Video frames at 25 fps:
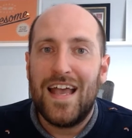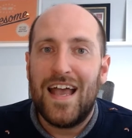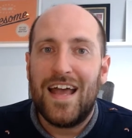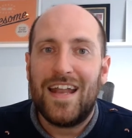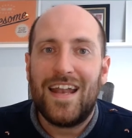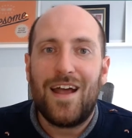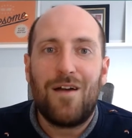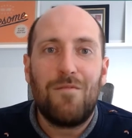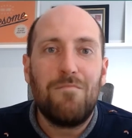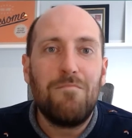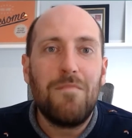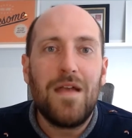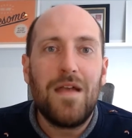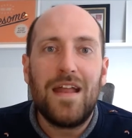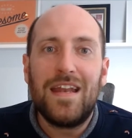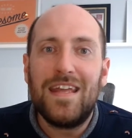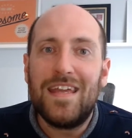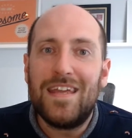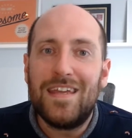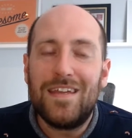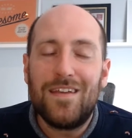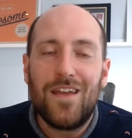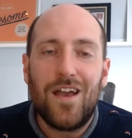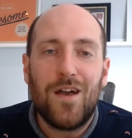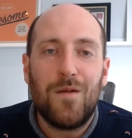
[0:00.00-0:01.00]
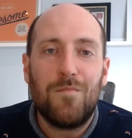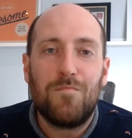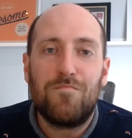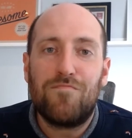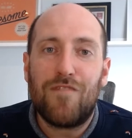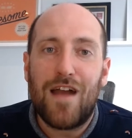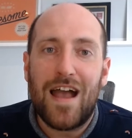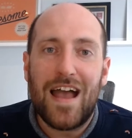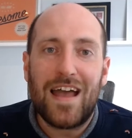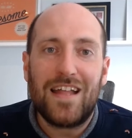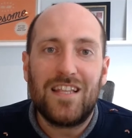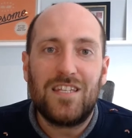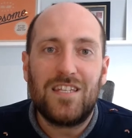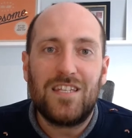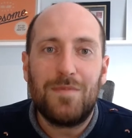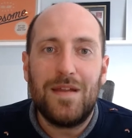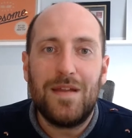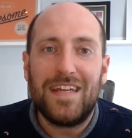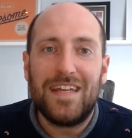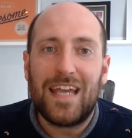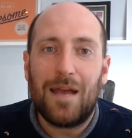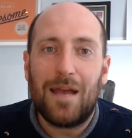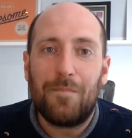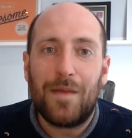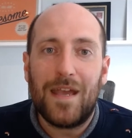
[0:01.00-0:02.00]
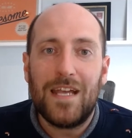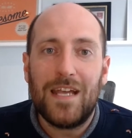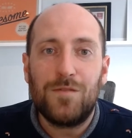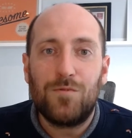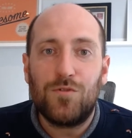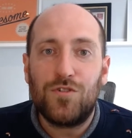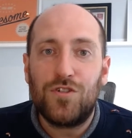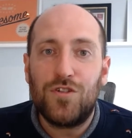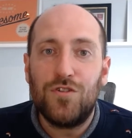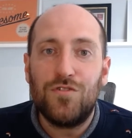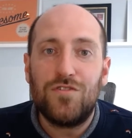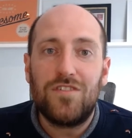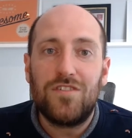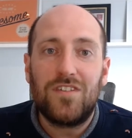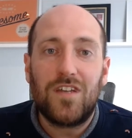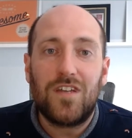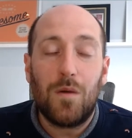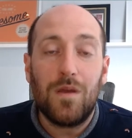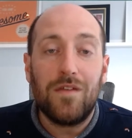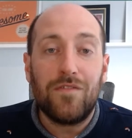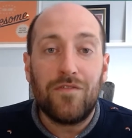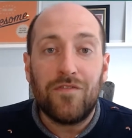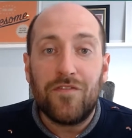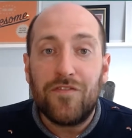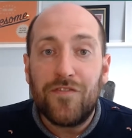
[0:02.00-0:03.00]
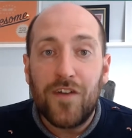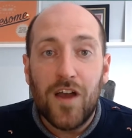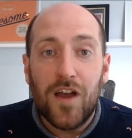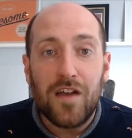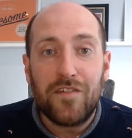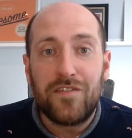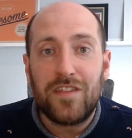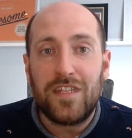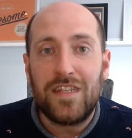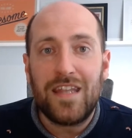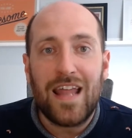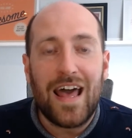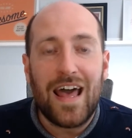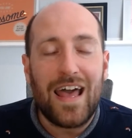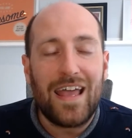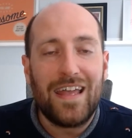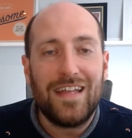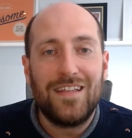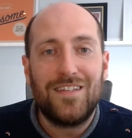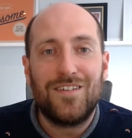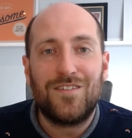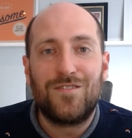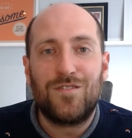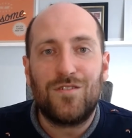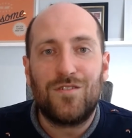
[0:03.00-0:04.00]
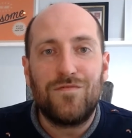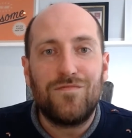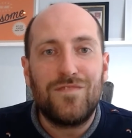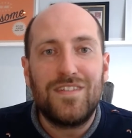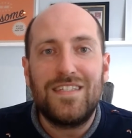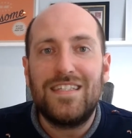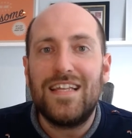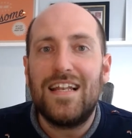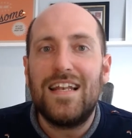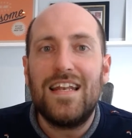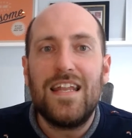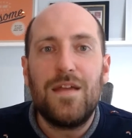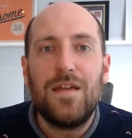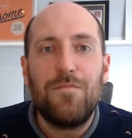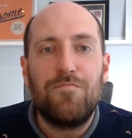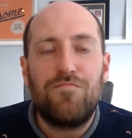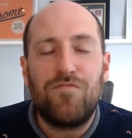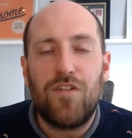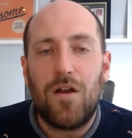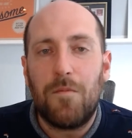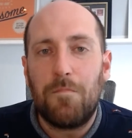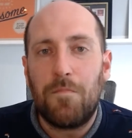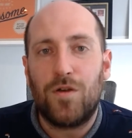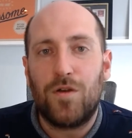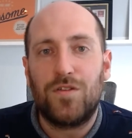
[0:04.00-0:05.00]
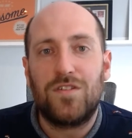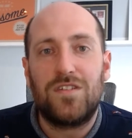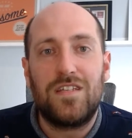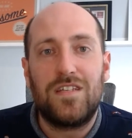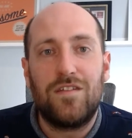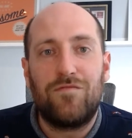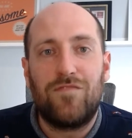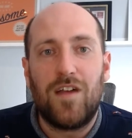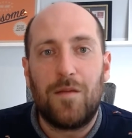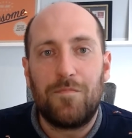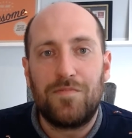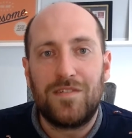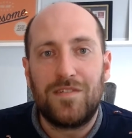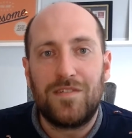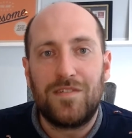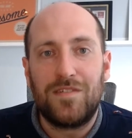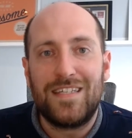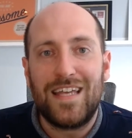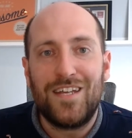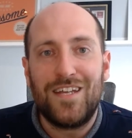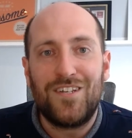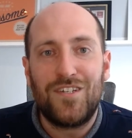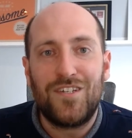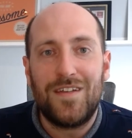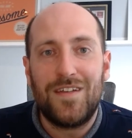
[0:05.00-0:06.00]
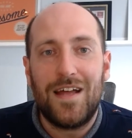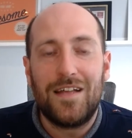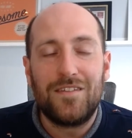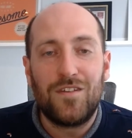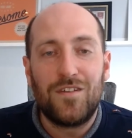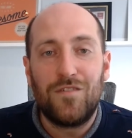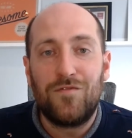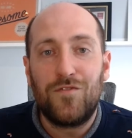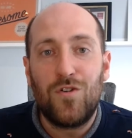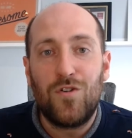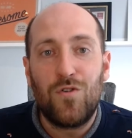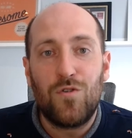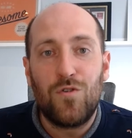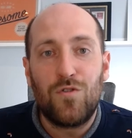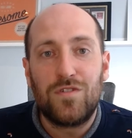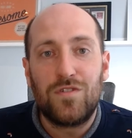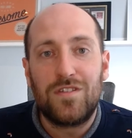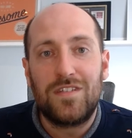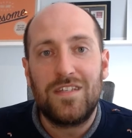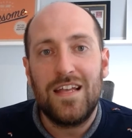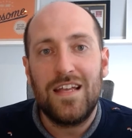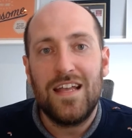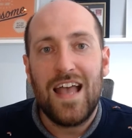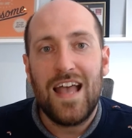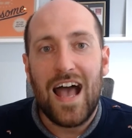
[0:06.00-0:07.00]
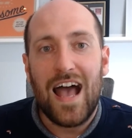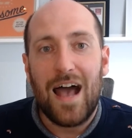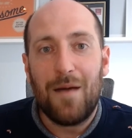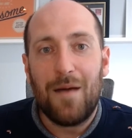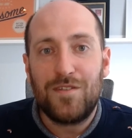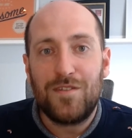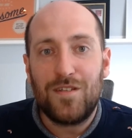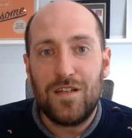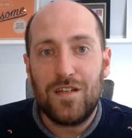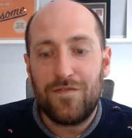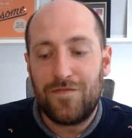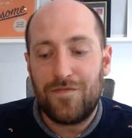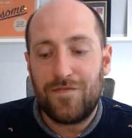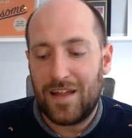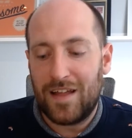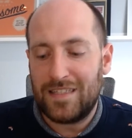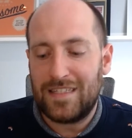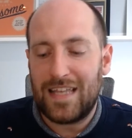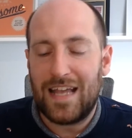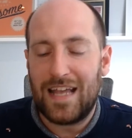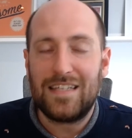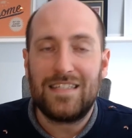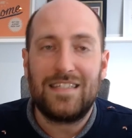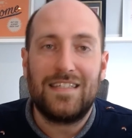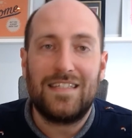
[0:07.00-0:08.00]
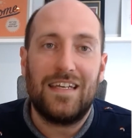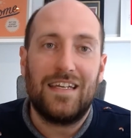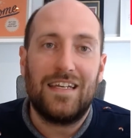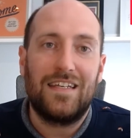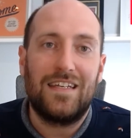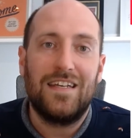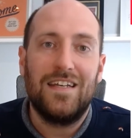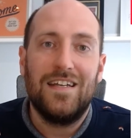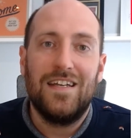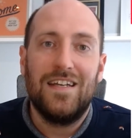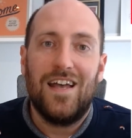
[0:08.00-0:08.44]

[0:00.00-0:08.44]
Now, many brands, many campaigns will choose to go even further than that into sort of deliberate positive representation. That's, of course, absolutely fantastic.